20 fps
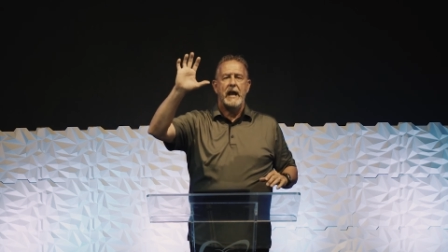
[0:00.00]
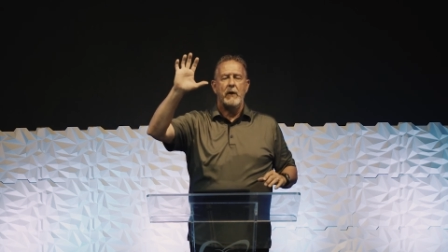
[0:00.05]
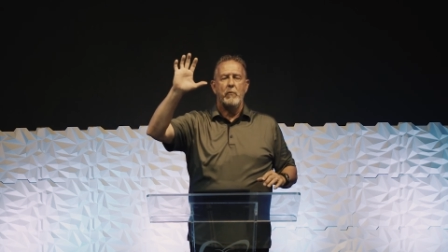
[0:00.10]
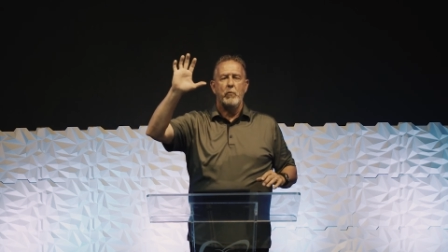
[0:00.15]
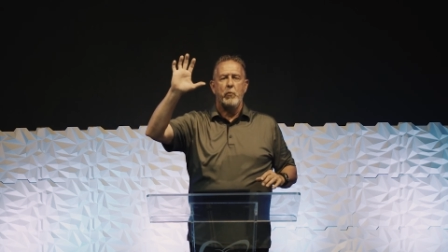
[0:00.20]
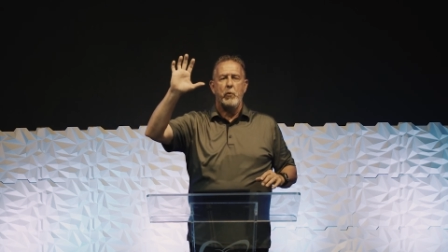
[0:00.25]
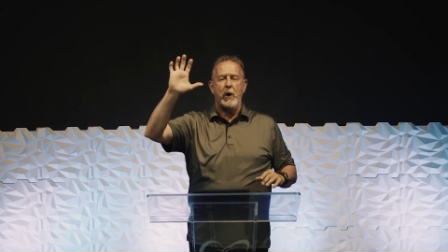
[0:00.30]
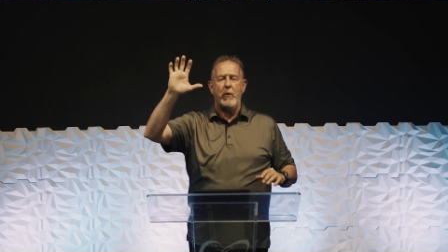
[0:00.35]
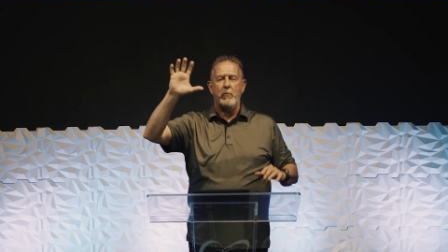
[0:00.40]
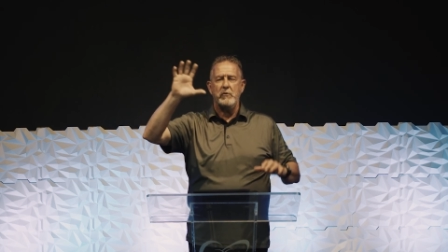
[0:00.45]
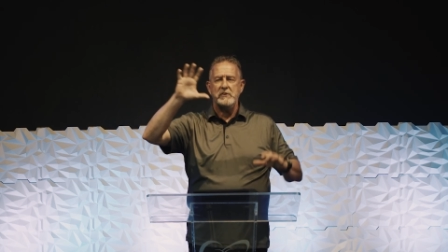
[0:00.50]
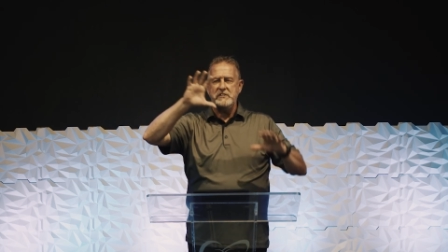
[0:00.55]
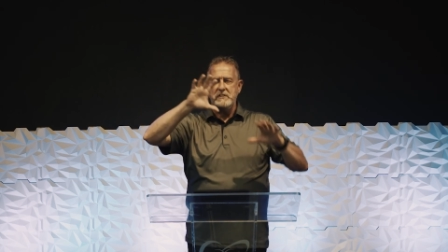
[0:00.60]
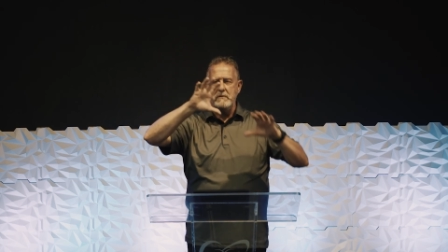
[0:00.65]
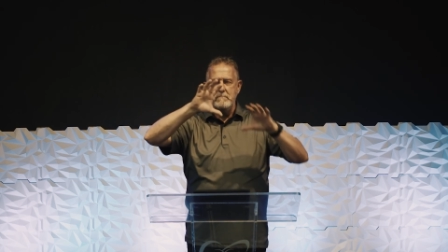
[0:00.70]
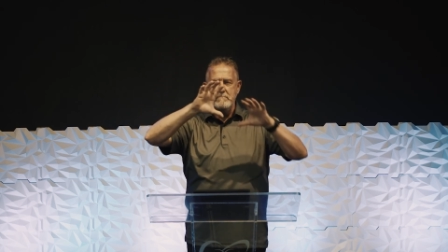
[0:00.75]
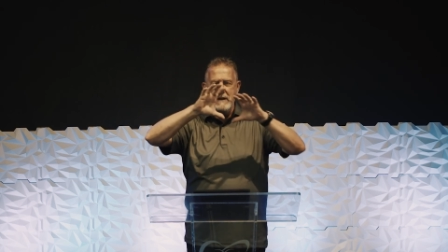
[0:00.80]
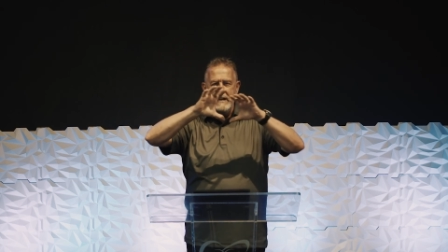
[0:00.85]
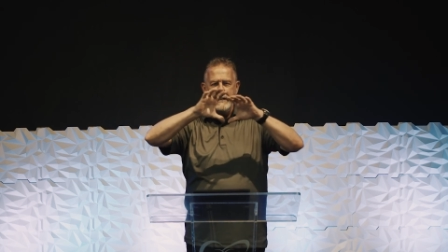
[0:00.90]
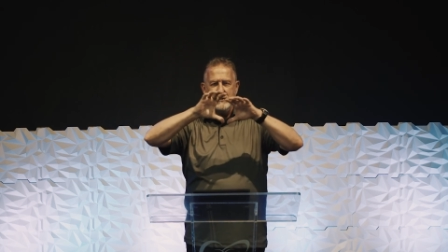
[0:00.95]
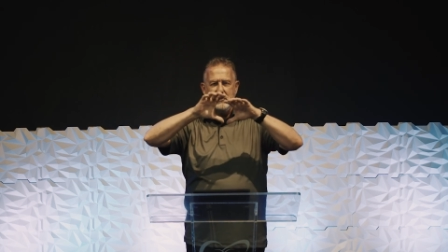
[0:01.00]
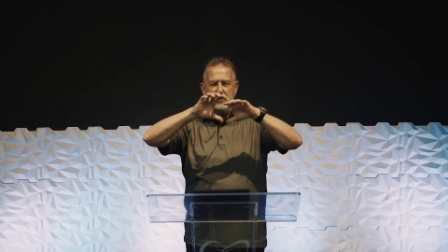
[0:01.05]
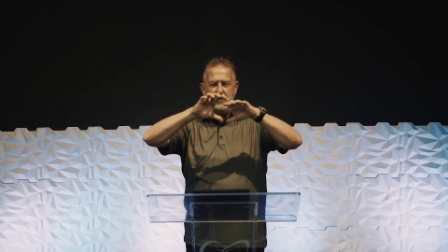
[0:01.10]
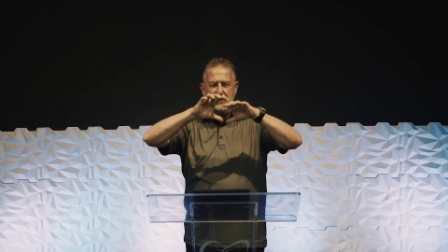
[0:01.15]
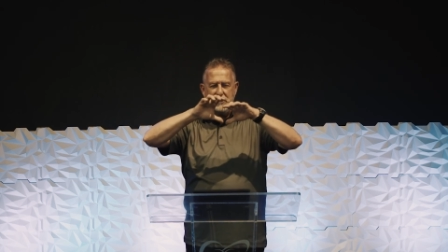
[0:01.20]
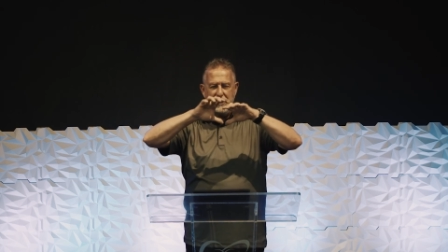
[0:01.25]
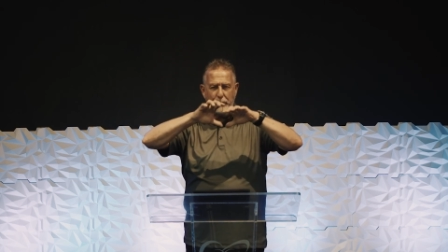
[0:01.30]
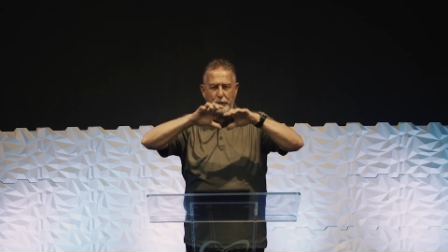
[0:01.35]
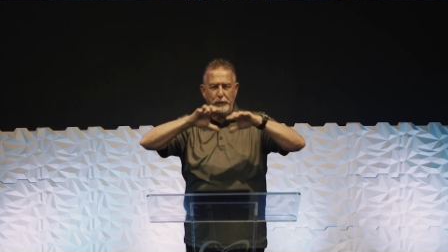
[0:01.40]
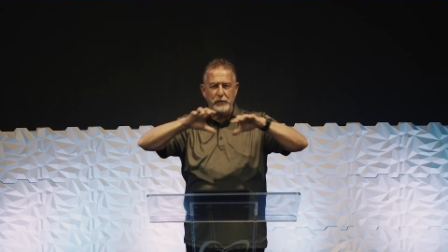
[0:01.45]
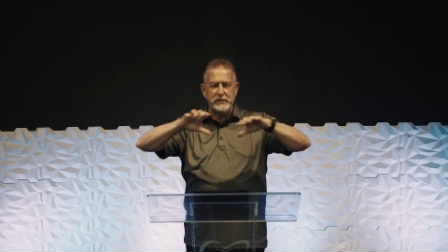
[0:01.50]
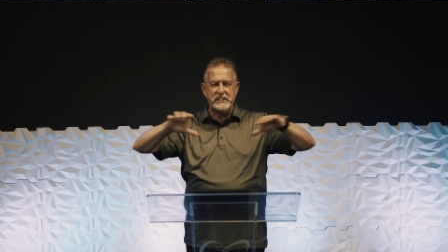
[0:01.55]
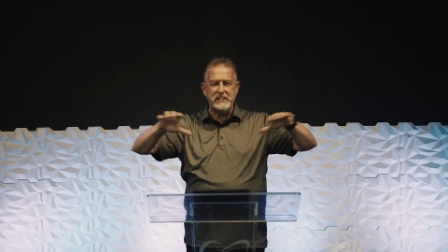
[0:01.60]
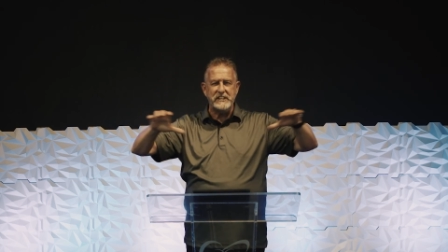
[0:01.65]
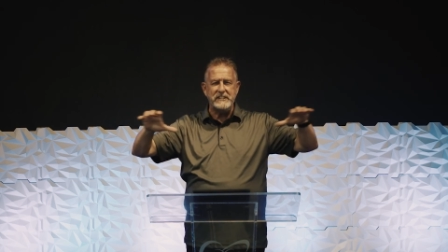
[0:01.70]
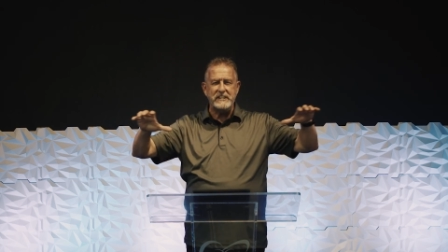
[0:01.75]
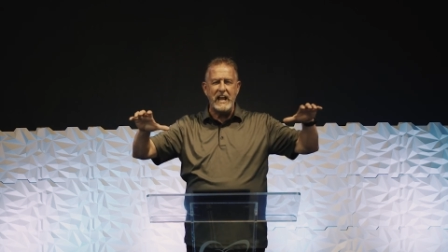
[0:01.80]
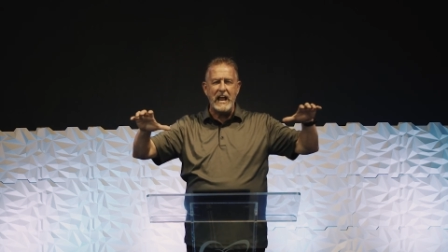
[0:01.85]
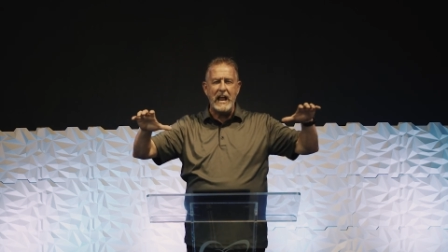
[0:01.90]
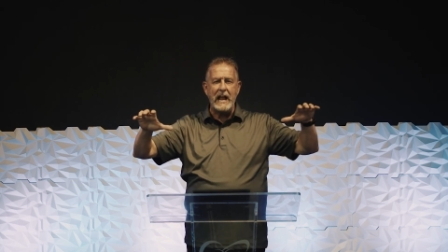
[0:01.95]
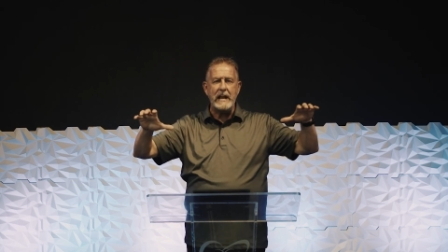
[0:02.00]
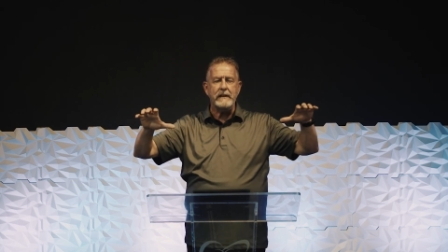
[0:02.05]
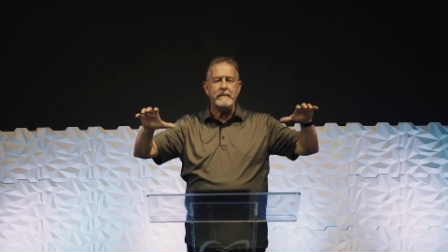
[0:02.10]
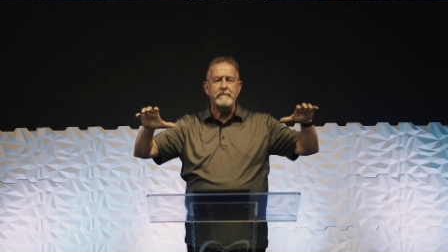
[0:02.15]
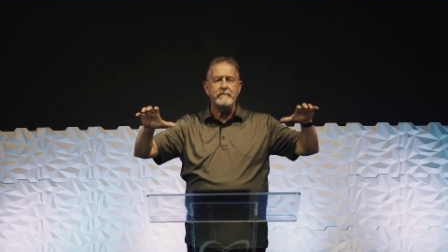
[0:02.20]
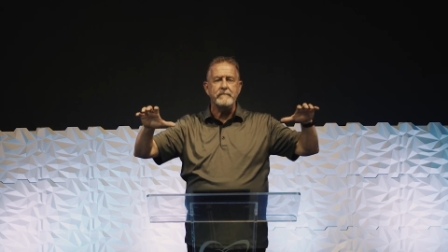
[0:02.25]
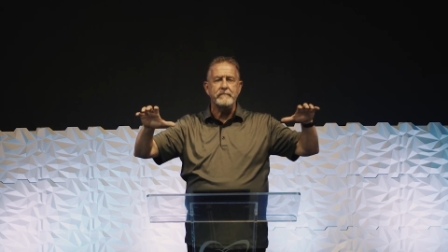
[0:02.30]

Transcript: And what was the major difference in that?